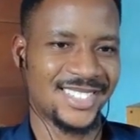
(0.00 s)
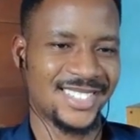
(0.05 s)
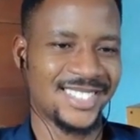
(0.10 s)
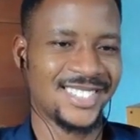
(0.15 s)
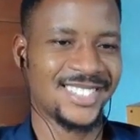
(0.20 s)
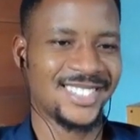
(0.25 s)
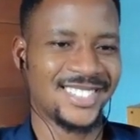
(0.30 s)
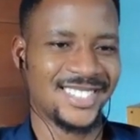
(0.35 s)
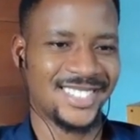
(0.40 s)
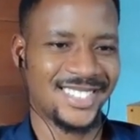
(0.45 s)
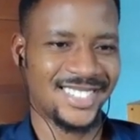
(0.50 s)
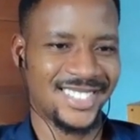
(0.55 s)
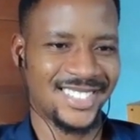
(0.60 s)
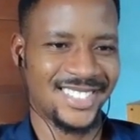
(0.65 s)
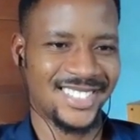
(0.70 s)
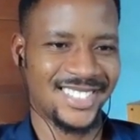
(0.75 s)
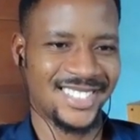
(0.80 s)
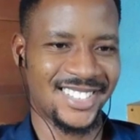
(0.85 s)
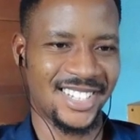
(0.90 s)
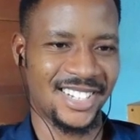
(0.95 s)

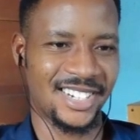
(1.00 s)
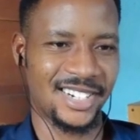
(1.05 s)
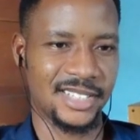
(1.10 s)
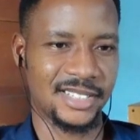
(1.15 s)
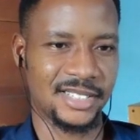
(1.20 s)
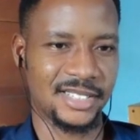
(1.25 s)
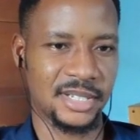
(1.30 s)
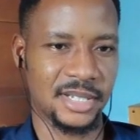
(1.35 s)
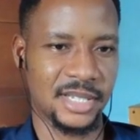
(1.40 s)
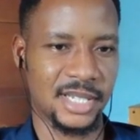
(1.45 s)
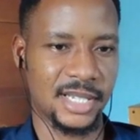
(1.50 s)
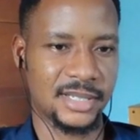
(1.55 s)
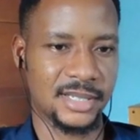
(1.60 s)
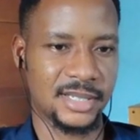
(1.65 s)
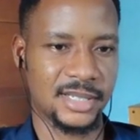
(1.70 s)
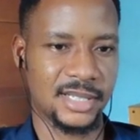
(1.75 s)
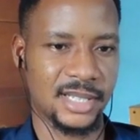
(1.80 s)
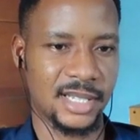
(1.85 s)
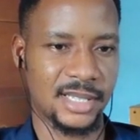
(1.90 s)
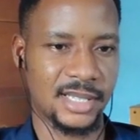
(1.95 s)
All right, so you can
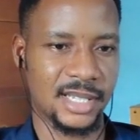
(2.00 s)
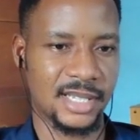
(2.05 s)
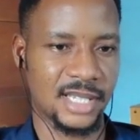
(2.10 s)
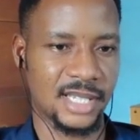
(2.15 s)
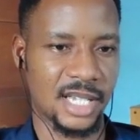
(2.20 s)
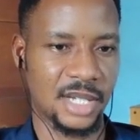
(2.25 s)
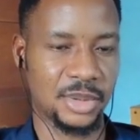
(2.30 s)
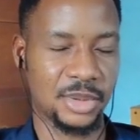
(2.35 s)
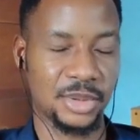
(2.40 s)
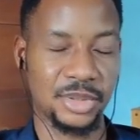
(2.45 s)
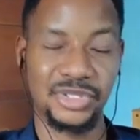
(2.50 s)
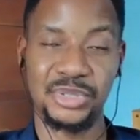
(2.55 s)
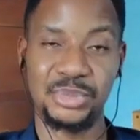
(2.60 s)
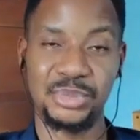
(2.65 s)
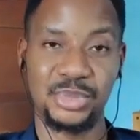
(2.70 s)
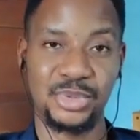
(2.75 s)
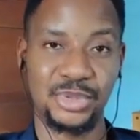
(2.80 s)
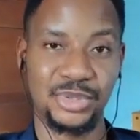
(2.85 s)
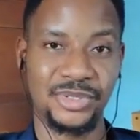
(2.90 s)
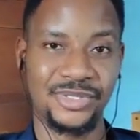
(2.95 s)
see that that's how you
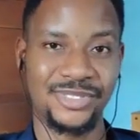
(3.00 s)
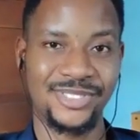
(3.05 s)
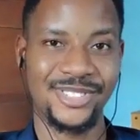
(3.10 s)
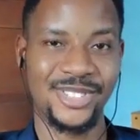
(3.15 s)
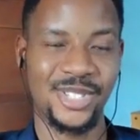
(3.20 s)
remove